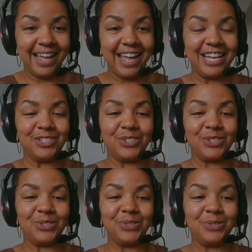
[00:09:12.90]

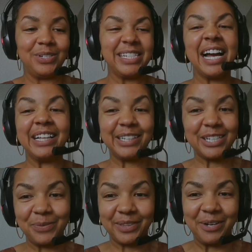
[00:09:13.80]
into telling
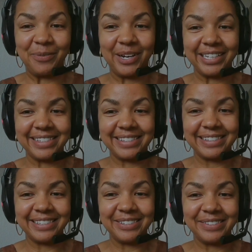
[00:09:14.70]
us what they want us
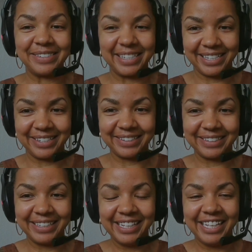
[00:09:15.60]
to hear.
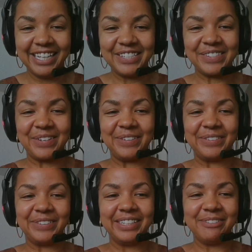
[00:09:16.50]

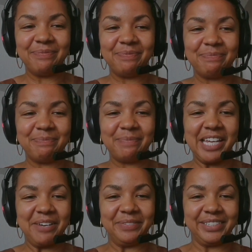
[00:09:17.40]
So being
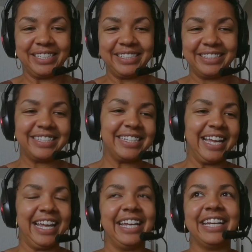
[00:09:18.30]
able to
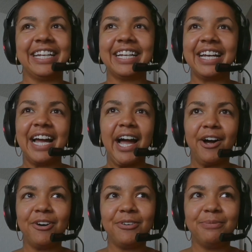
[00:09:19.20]
say,
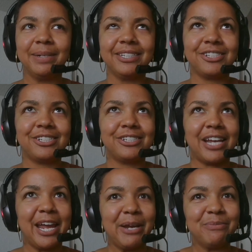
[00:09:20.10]
how much
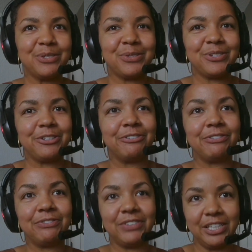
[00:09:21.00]
shame do you
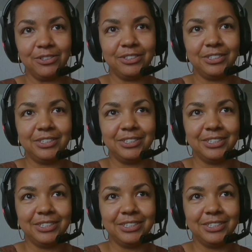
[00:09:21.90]
feel?